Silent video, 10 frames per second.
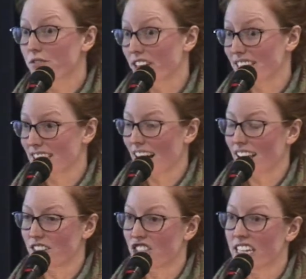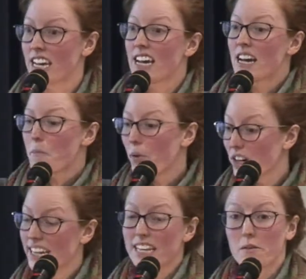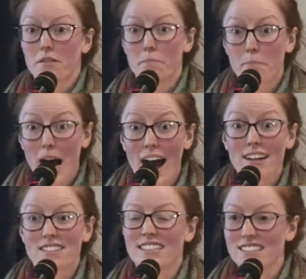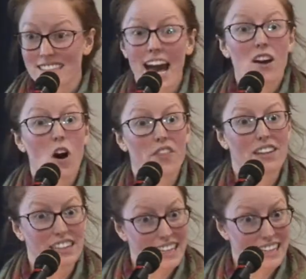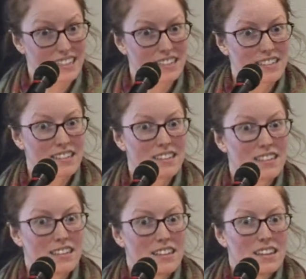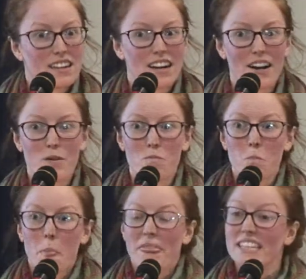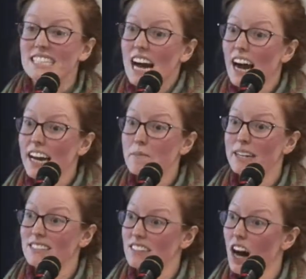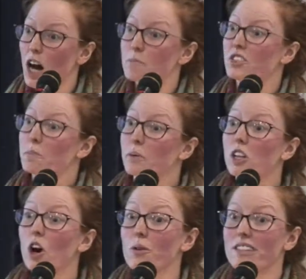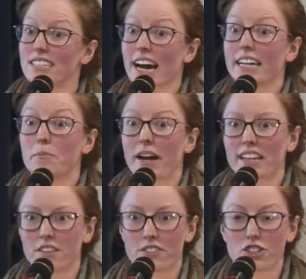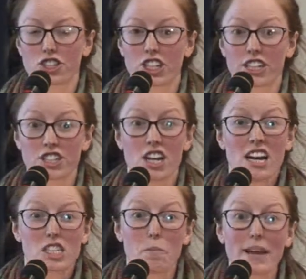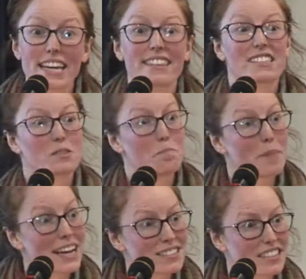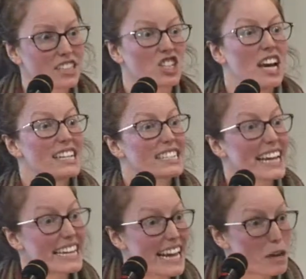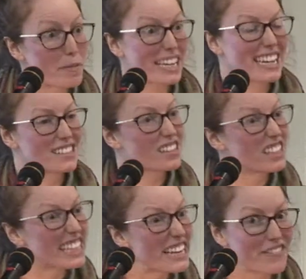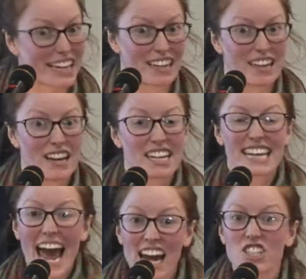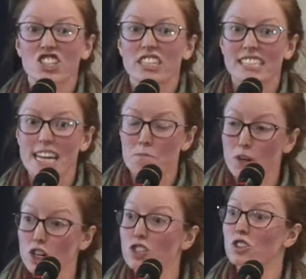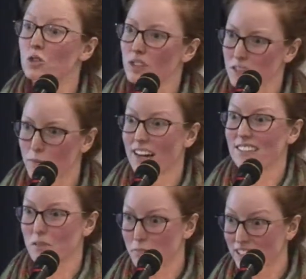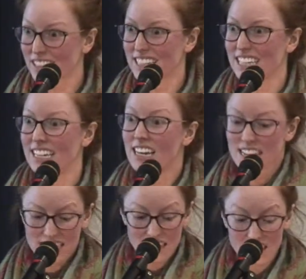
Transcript: phraseology, put it in a box, and sat on the lid. The time has come to blow the dynamite of the church, to make this message dynamic and to live it, to actually take personal responsibility to